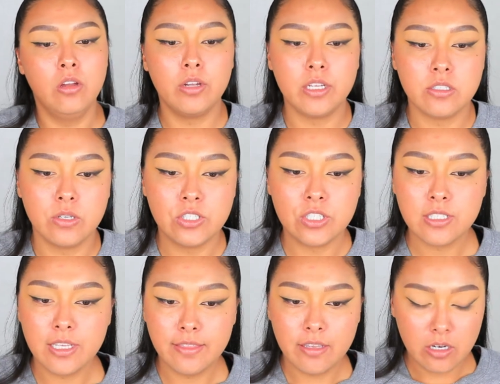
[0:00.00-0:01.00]
Okay, so I just
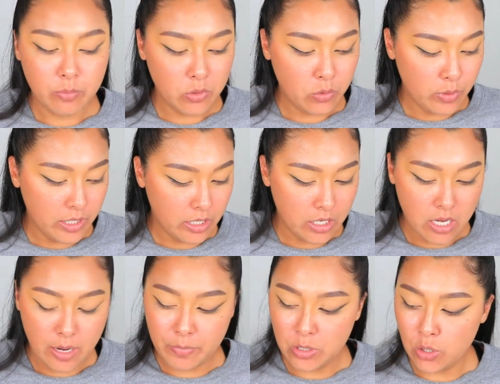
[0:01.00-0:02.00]
cleaned that up real quick.
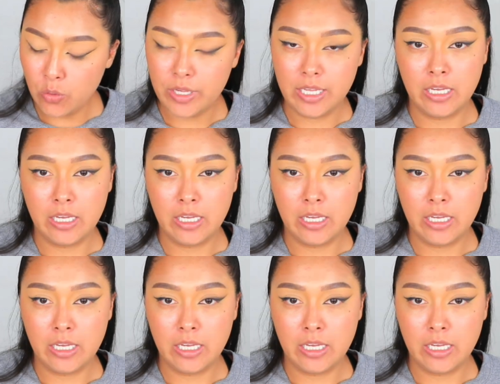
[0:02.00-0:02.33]
I'm gonna go